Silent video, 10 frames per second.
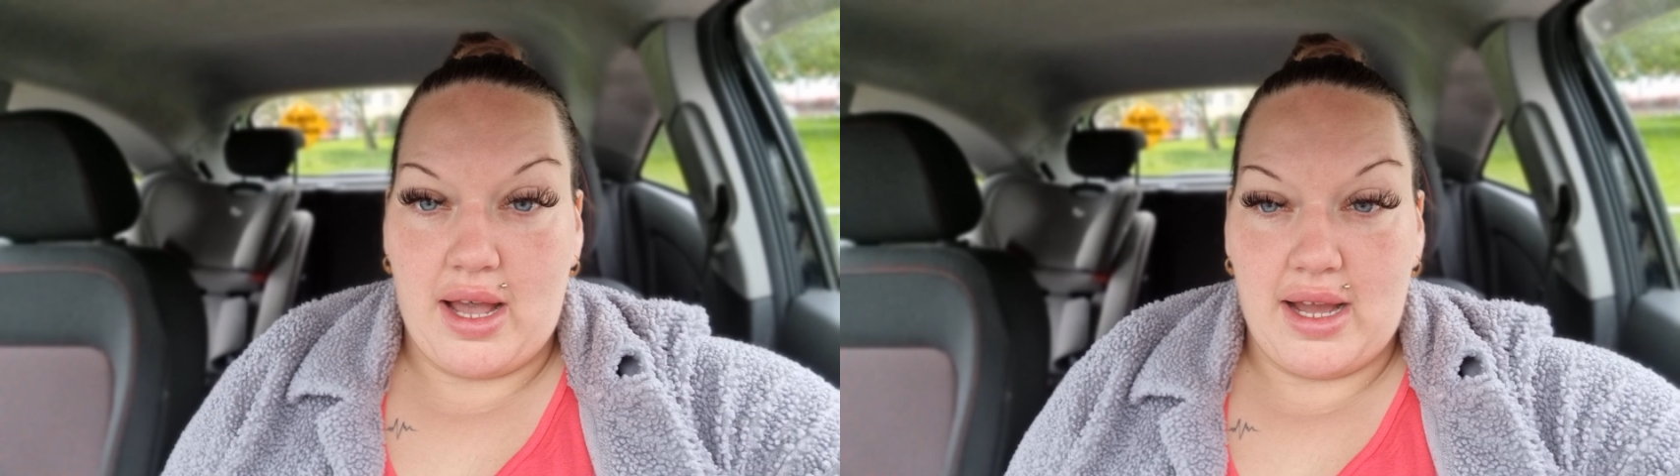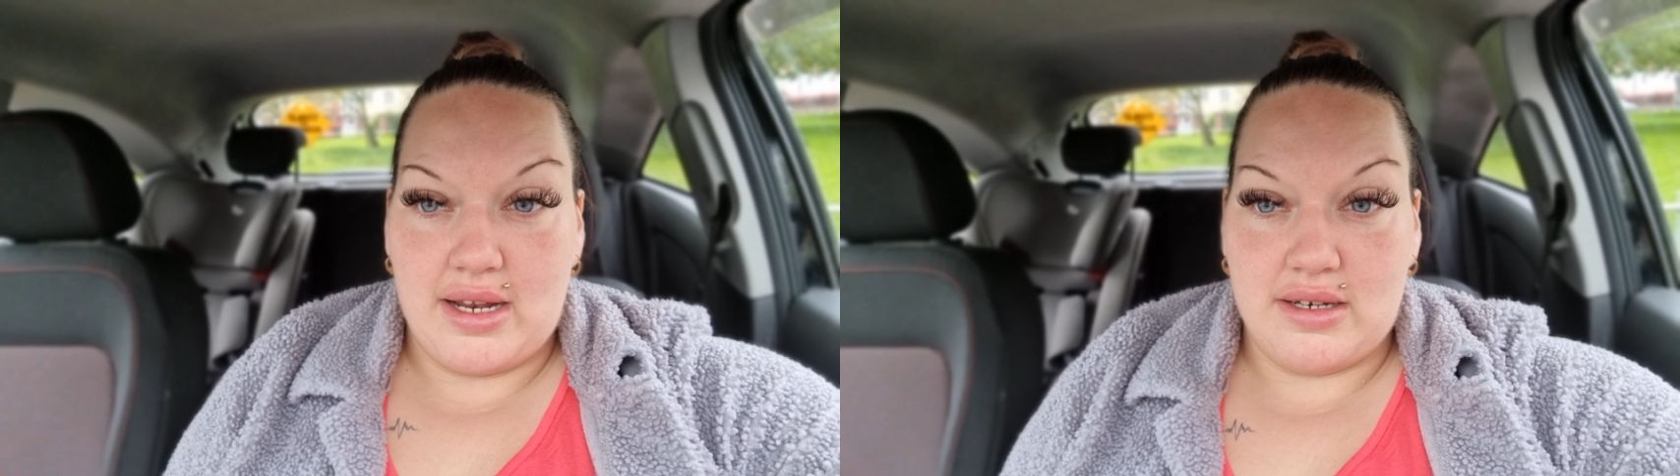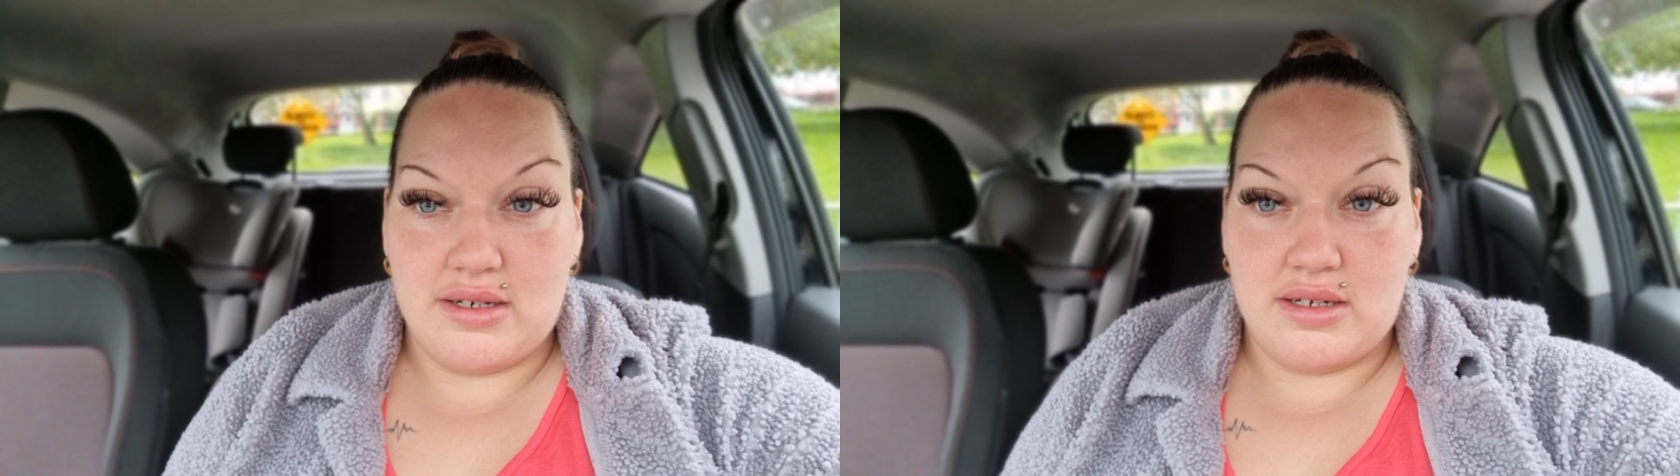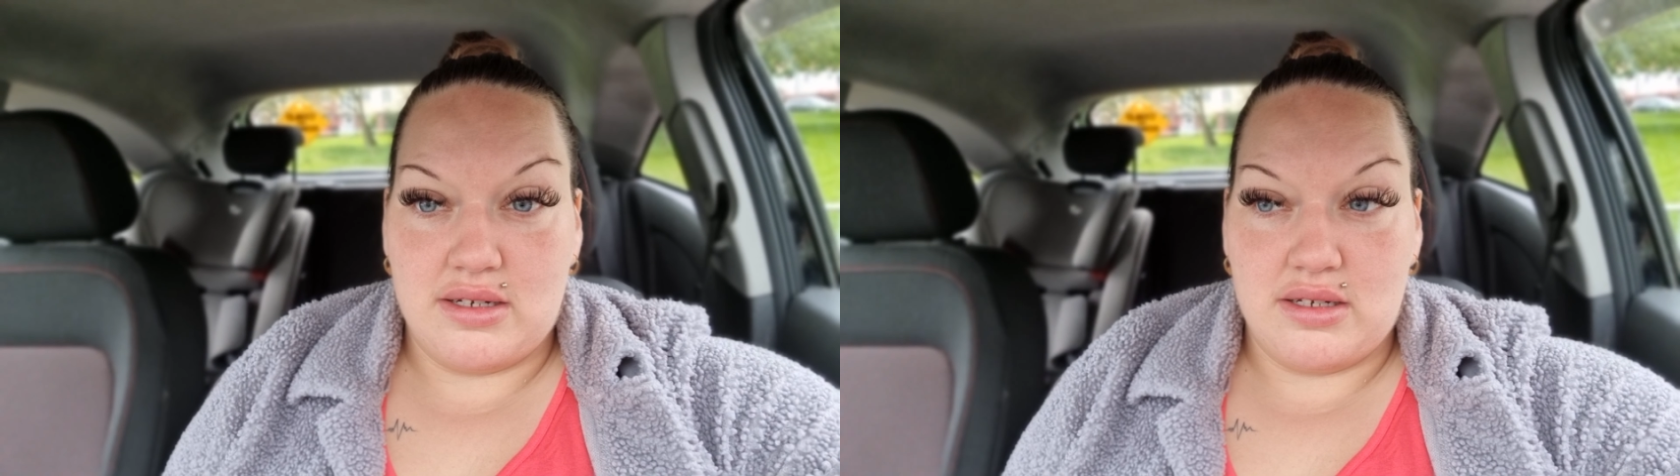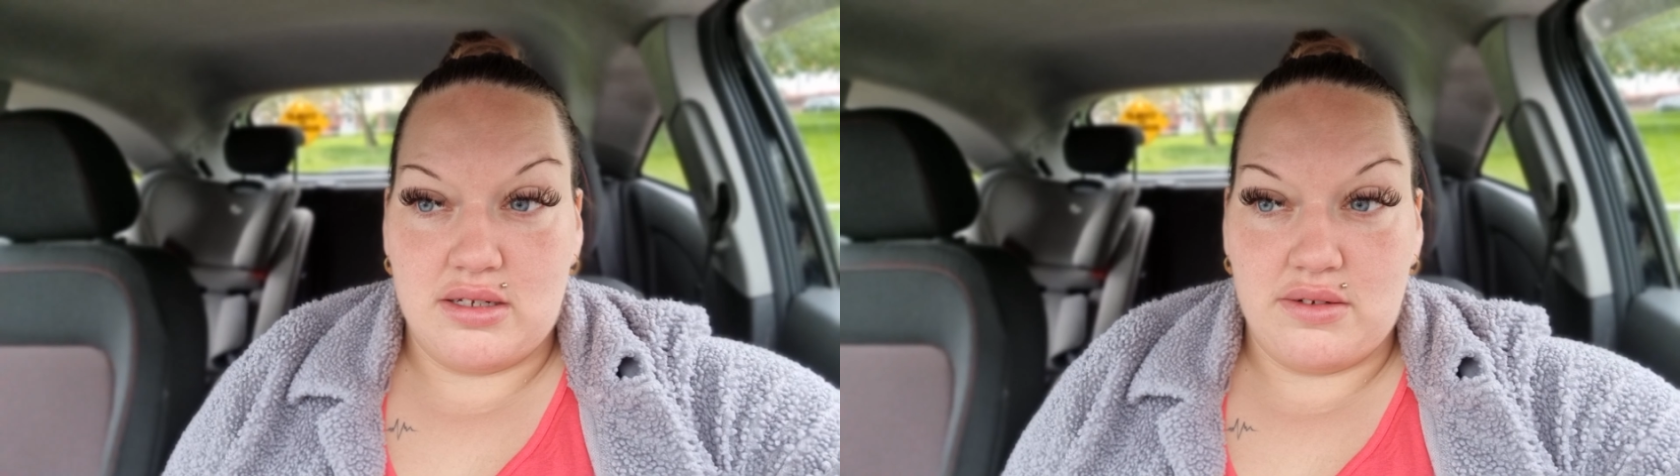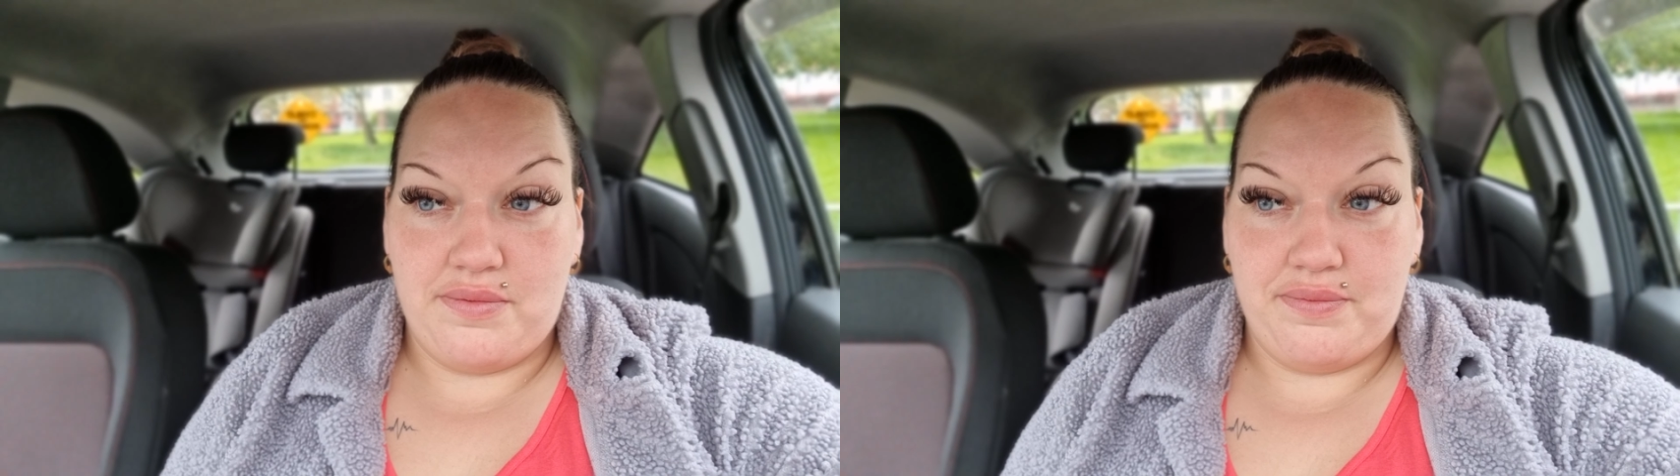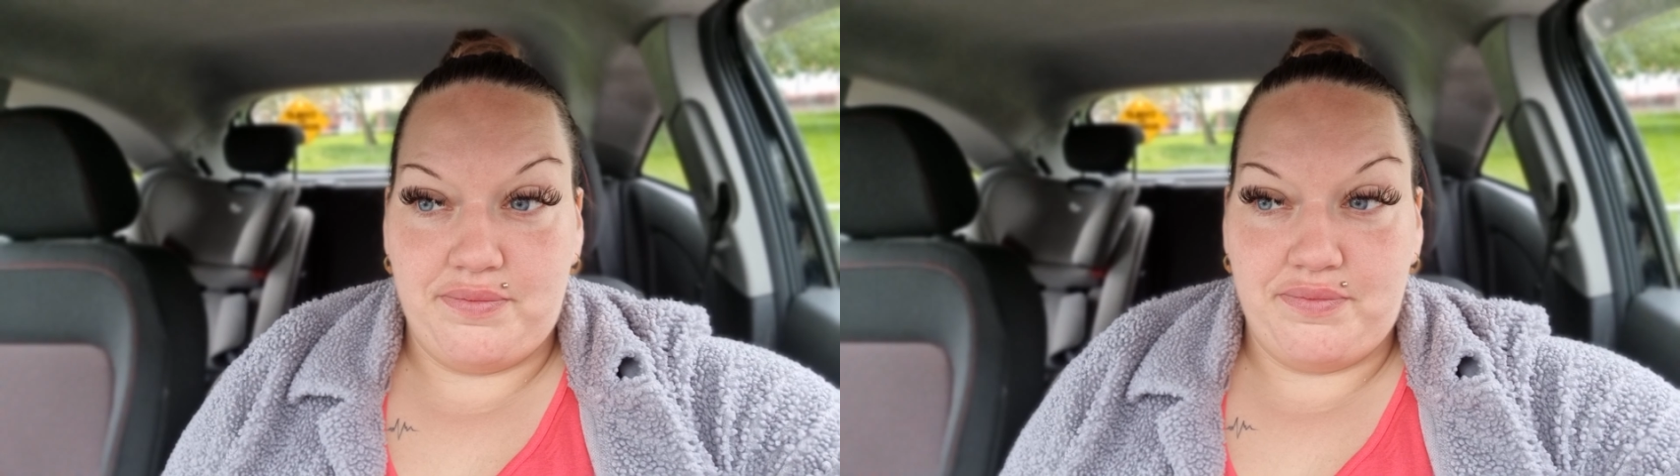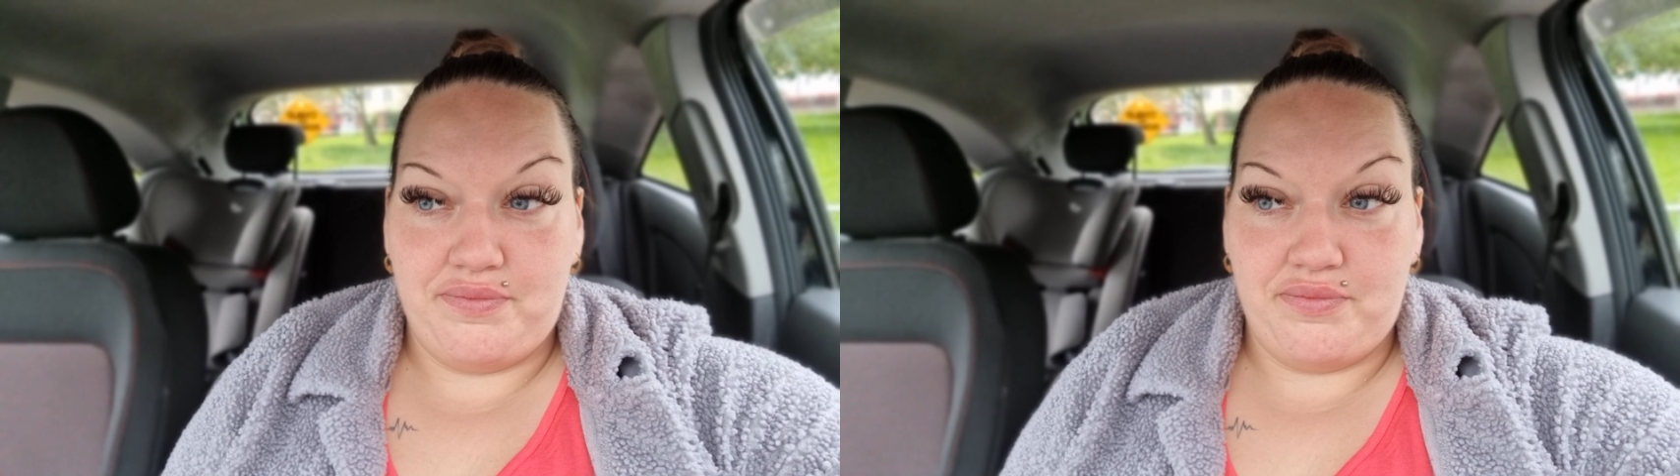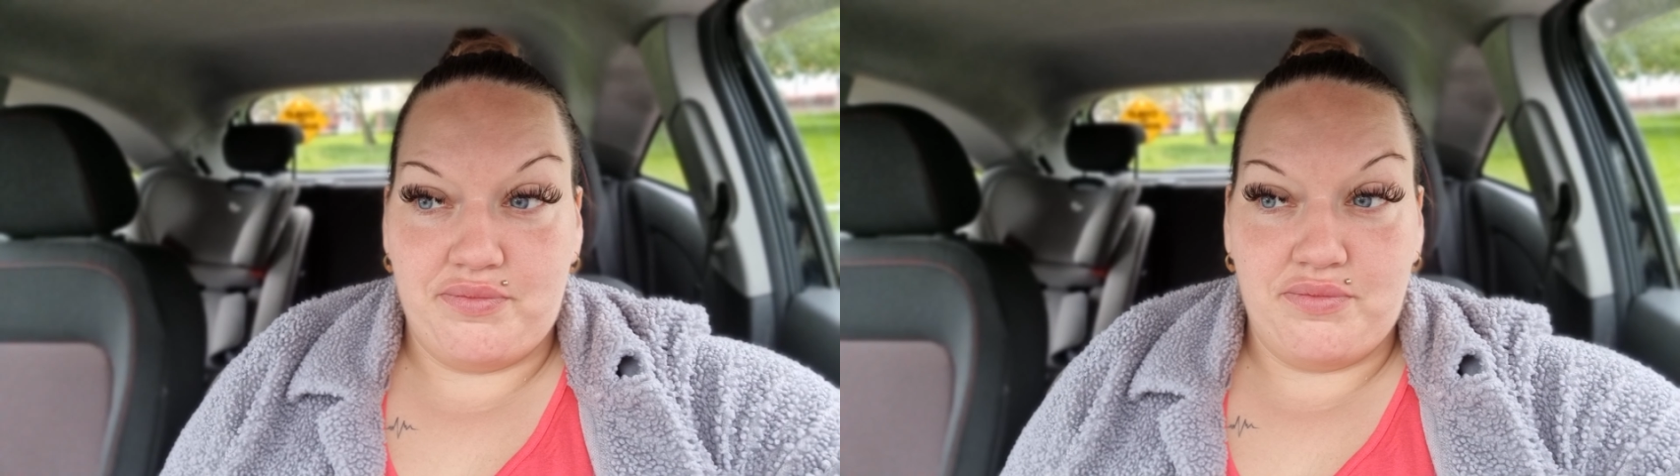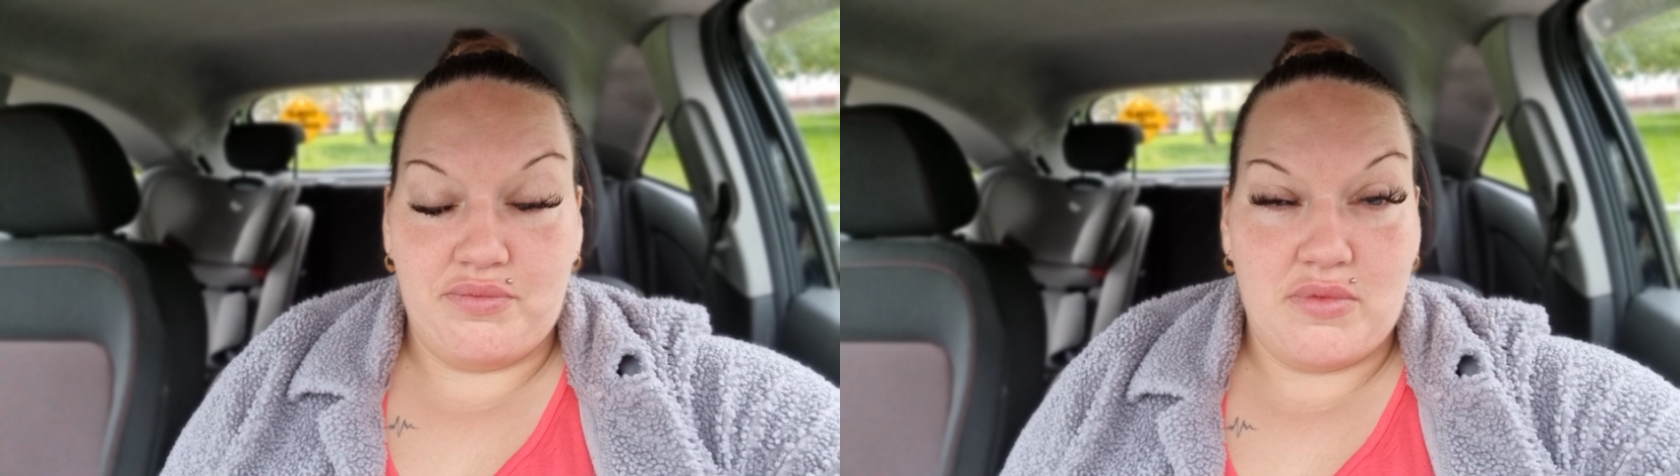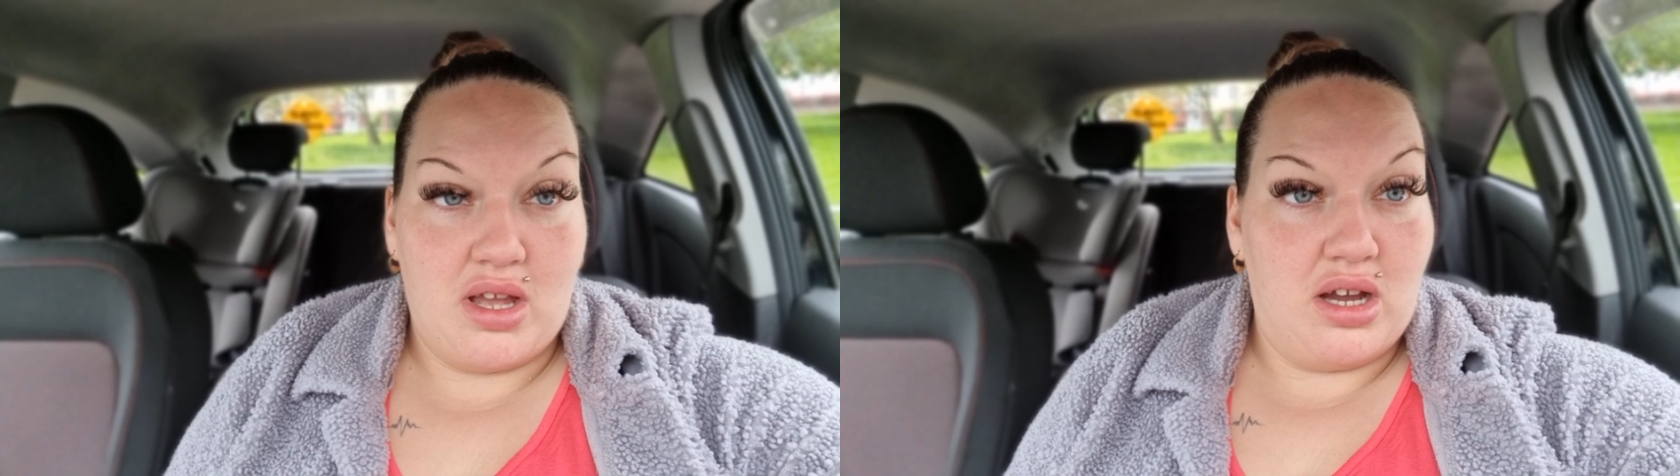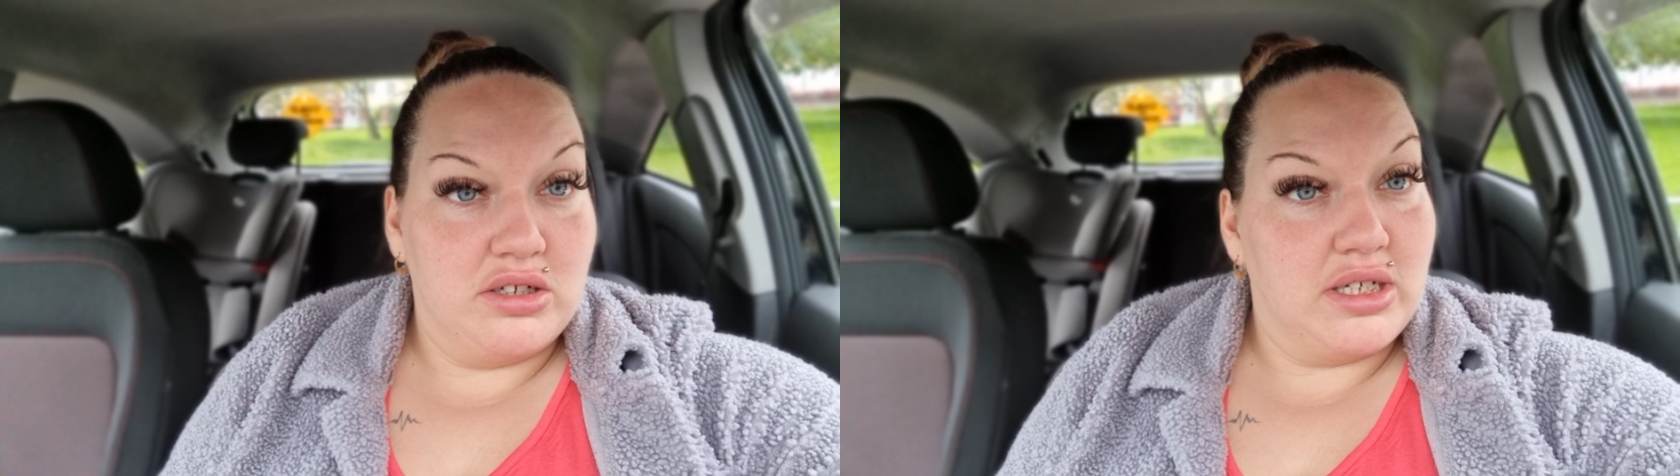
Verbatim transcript: And I